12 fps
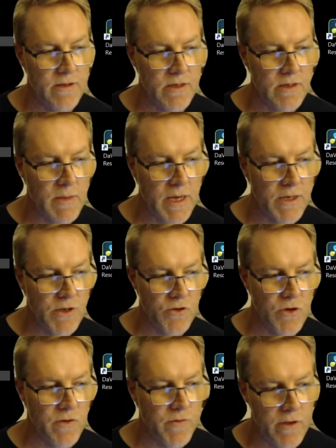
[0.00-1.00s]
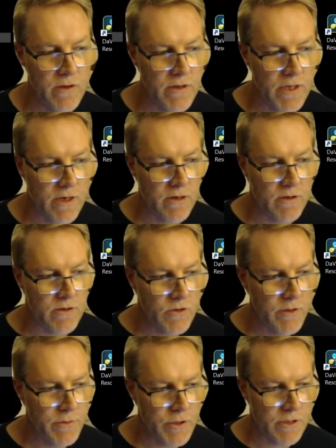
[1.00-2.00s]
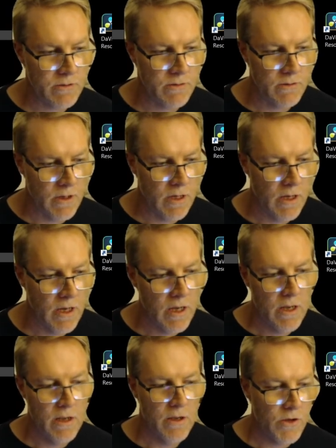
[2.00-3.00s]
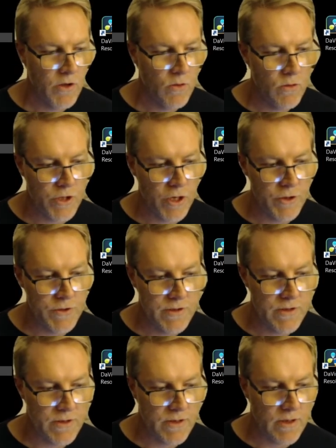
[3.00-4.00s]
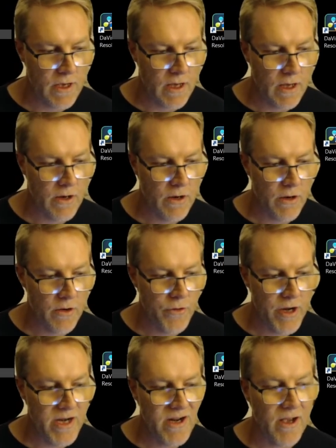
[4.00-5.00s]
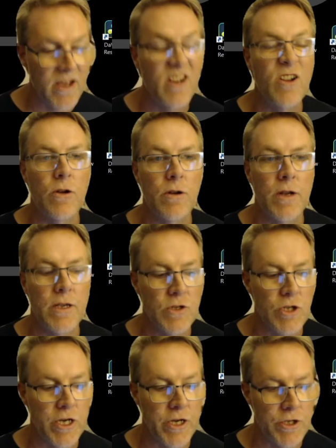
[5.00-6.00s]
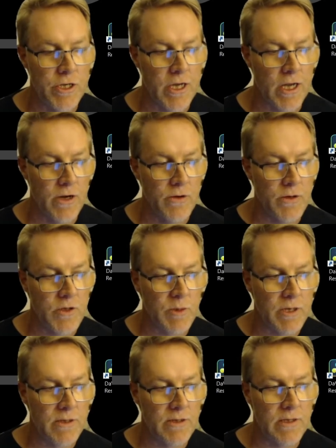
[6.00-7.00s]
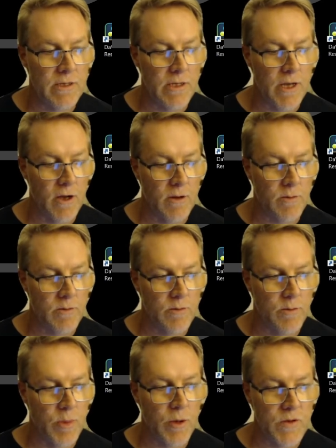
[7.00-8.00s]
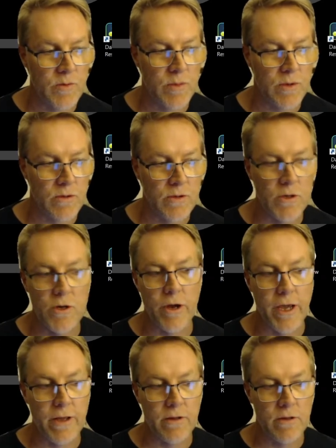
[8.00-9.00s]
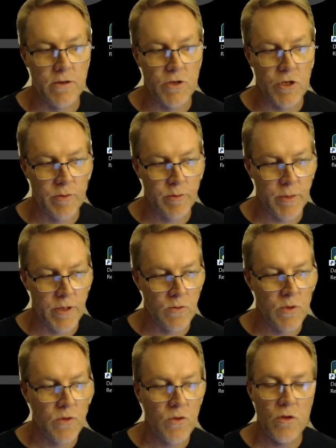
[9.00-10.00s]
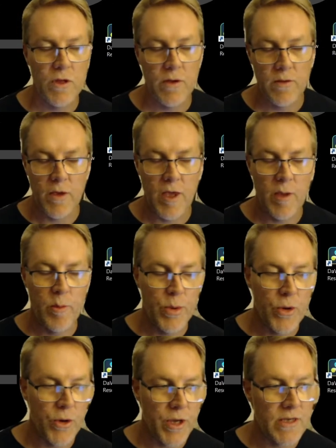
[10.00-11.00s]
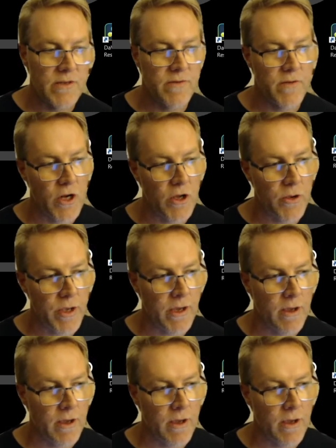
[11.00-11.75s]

mandatory field here in description, you will notice the red icon has changed color, which means it's now possible to create the shipment. With all the employees following